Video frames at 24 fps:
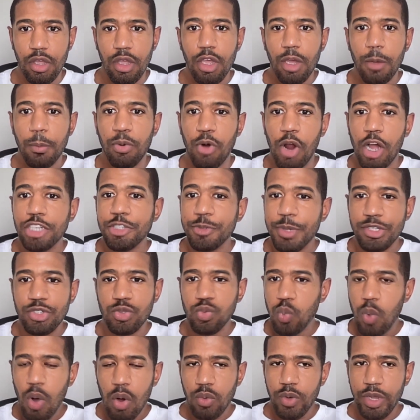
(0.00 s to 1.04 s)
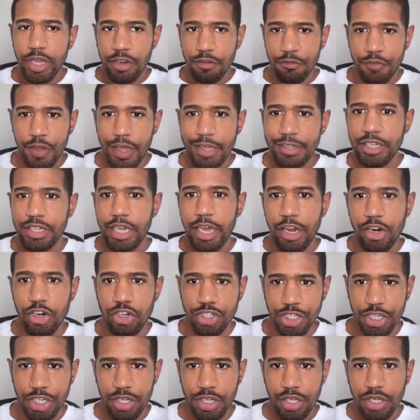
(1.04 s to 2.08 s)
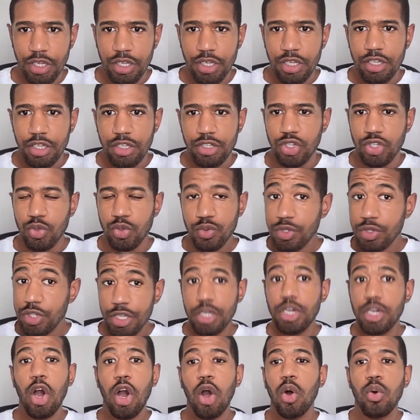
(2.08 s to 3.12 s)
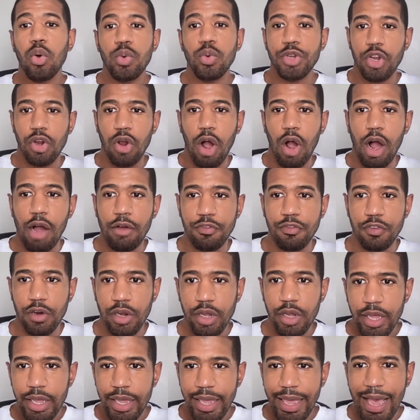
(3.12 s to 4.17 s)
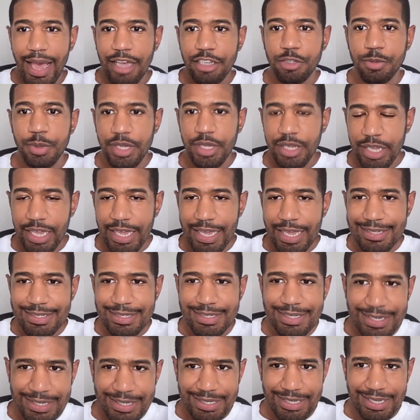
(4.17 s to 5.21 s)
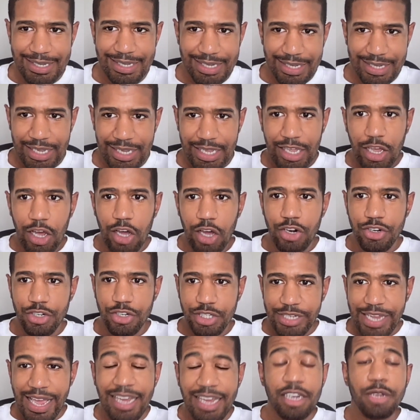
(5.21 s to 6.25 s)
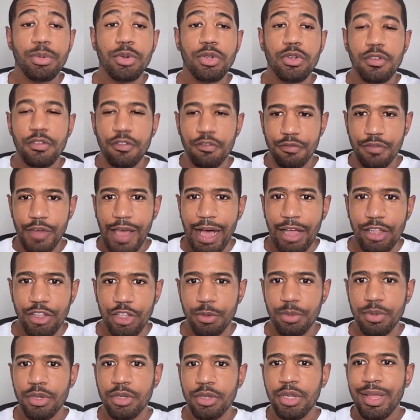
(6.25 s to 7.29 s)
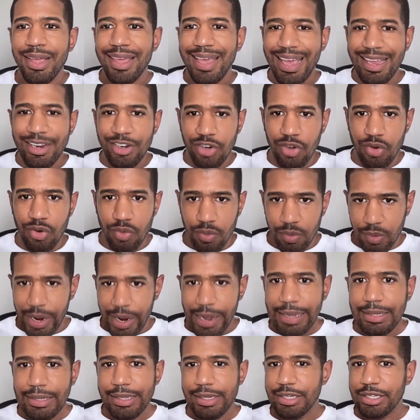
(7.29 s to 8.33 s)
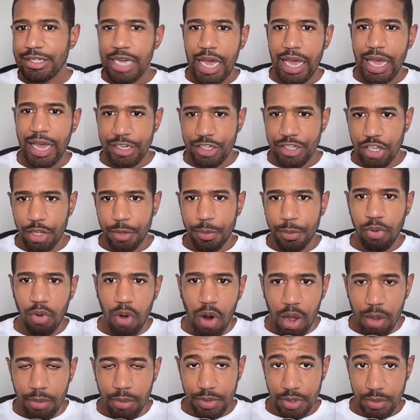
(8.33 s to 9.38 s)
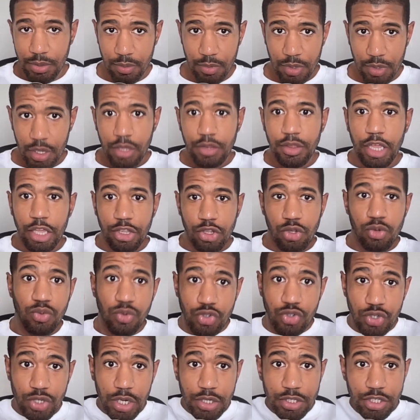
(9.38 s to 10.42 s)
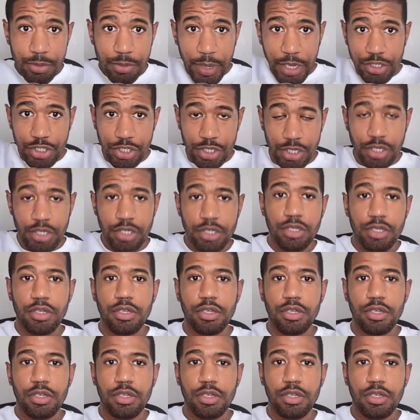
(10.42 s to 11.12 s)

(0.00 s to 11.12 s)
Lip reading: Prospects won't invest energy to decode your offer. It has to be instantly understandable, valuable, and directly tied to the problem that you just mentioned.